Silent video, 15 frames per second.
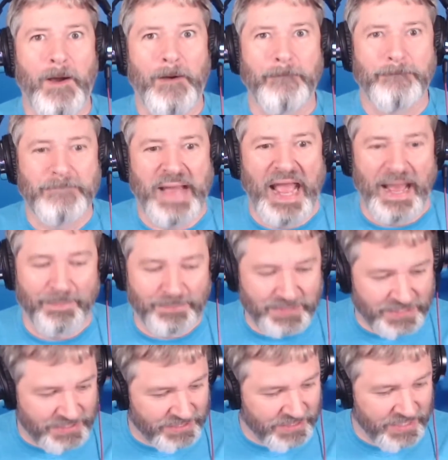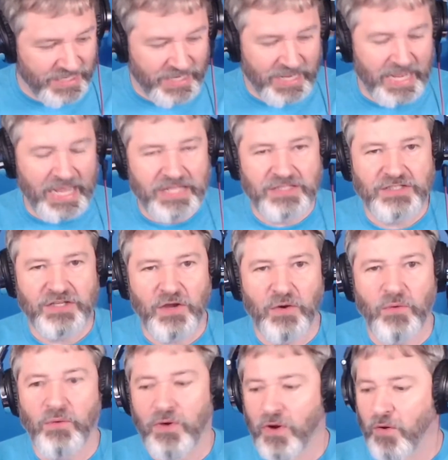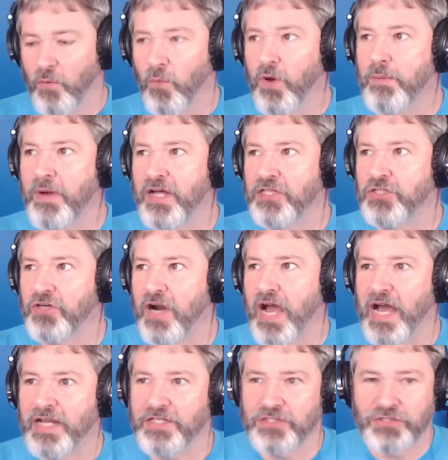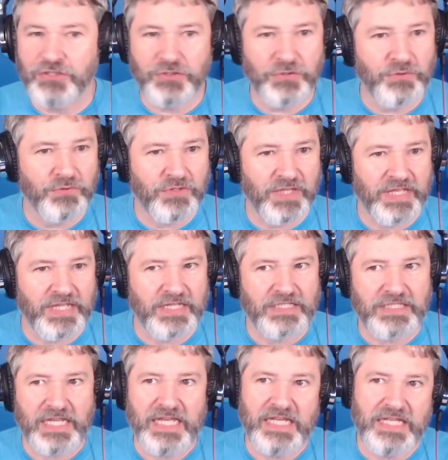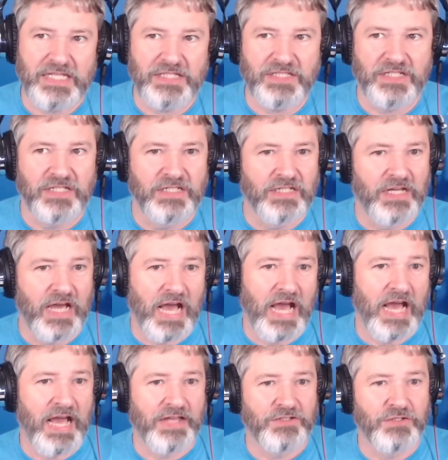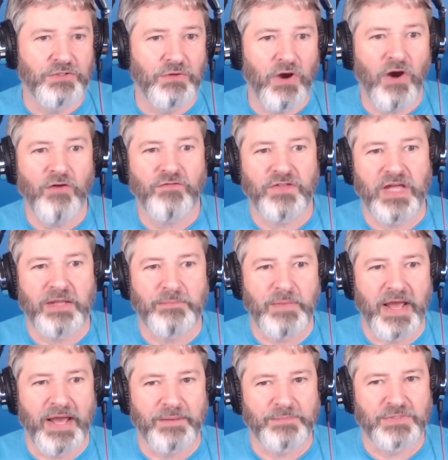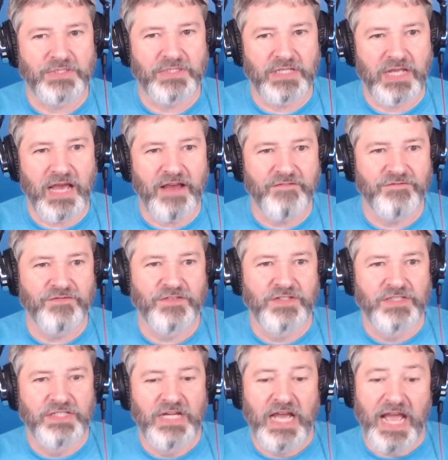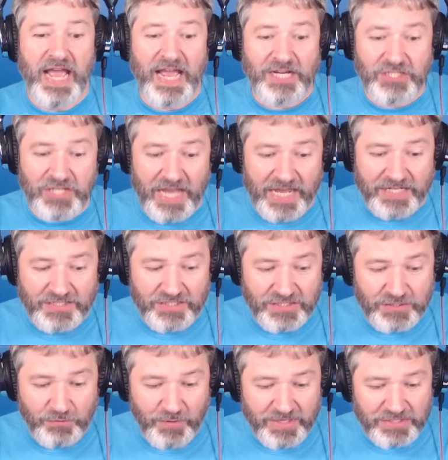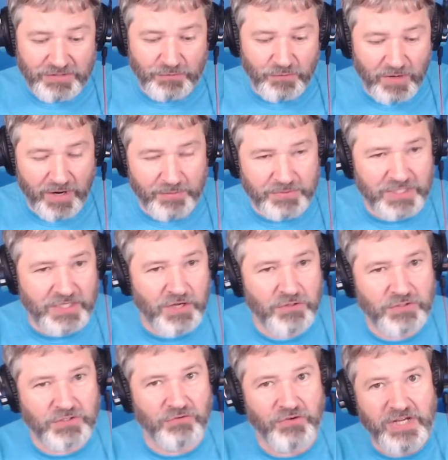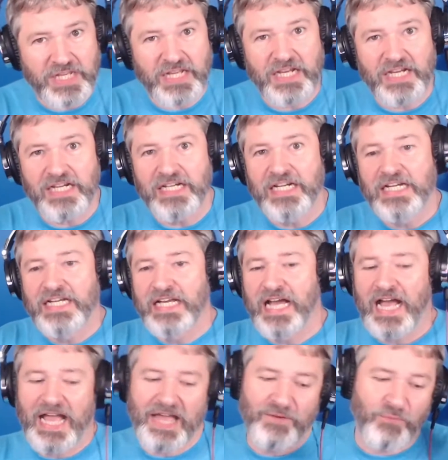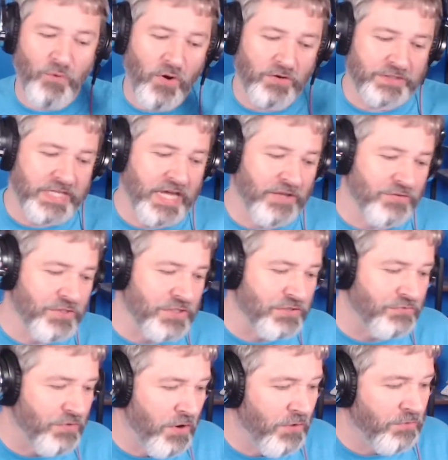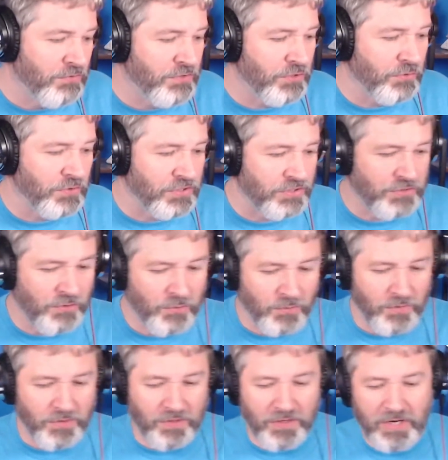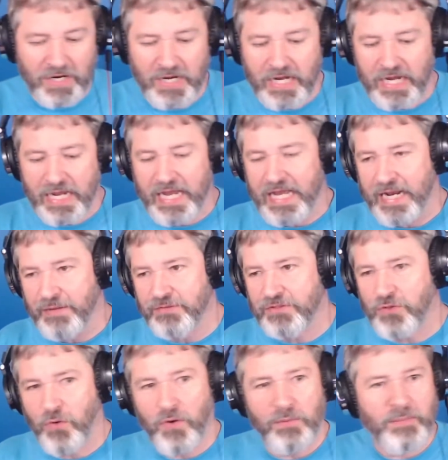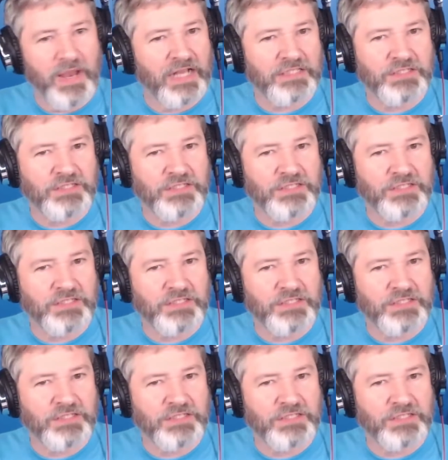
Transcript: maps. And so one of my tried and true things is I do offline maps. I've actually had a situation where I was in Costa Rica. I had walked down this road to a store and I was going back